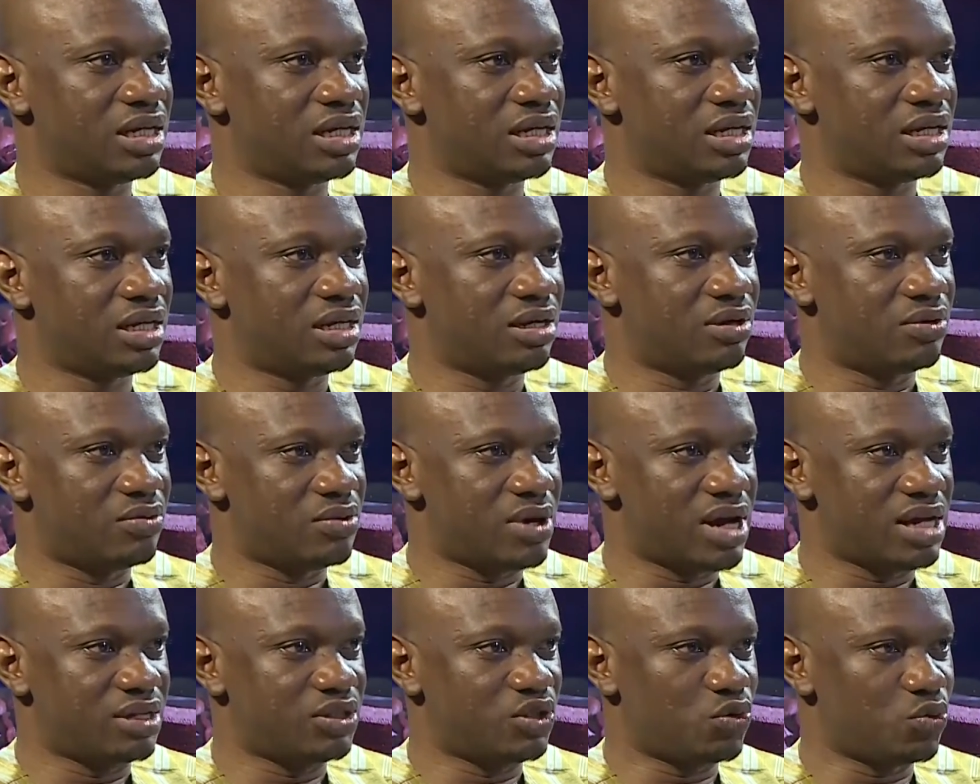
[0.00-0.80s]

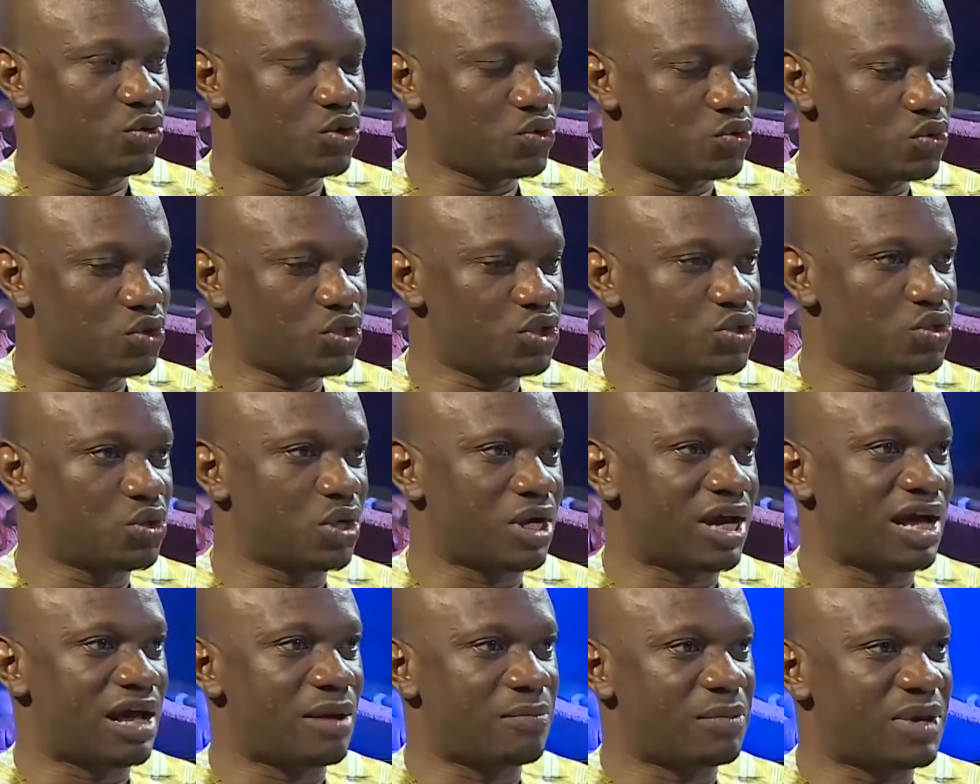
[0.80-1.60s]
Right? They want to see your
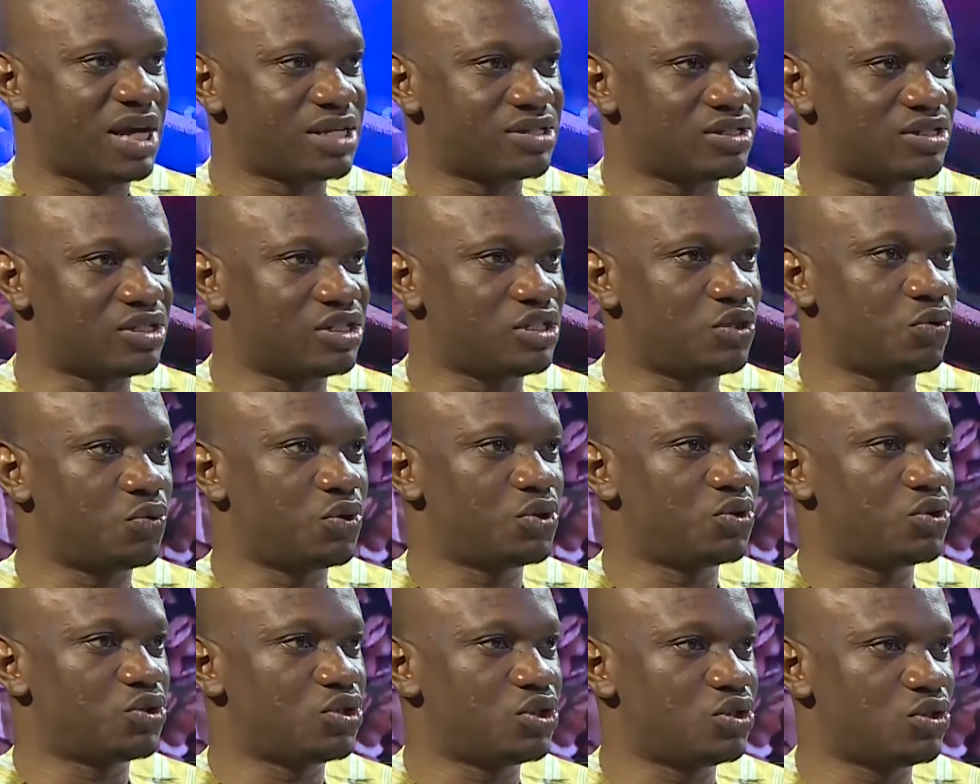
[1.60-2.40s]
capacity. They
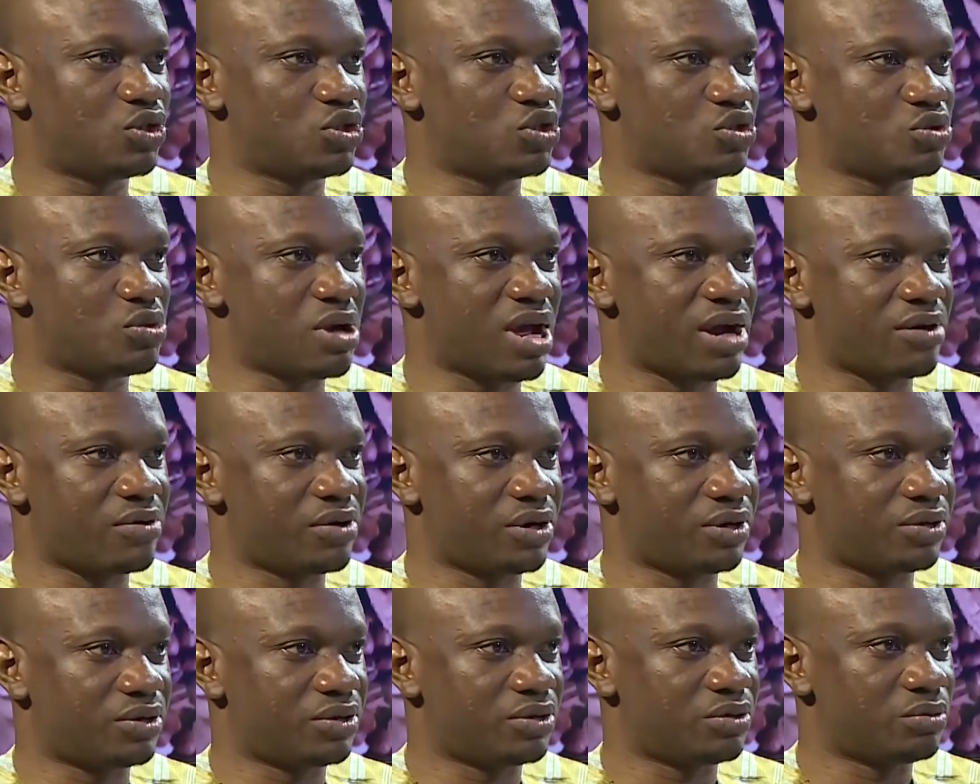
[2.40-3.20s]
want to see your track
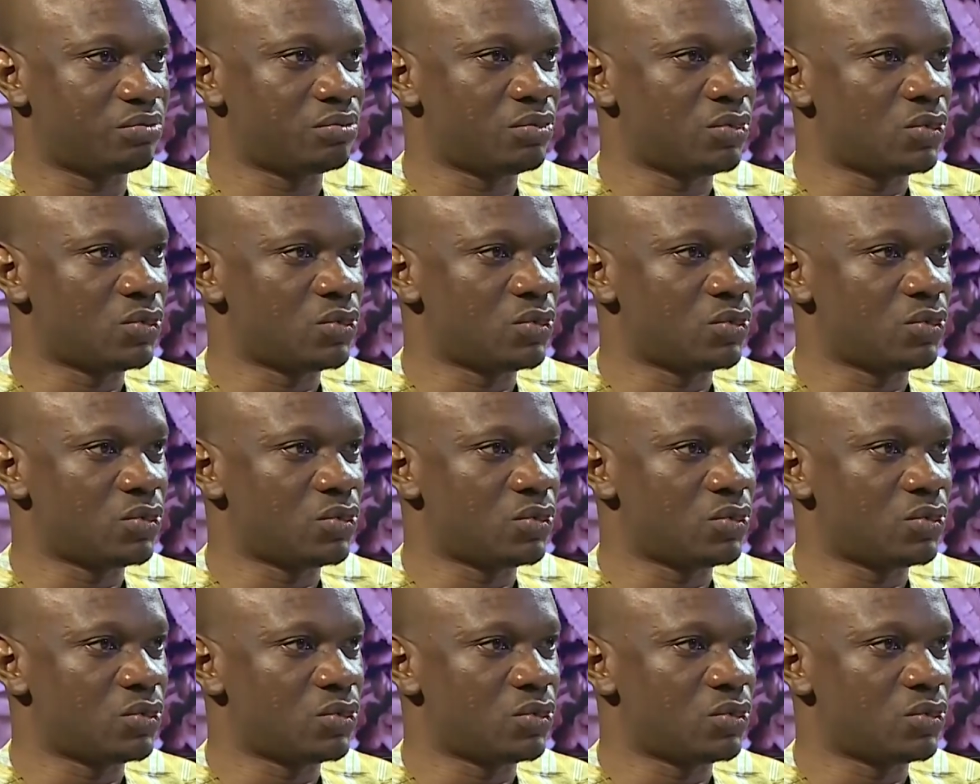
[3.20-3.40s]
record.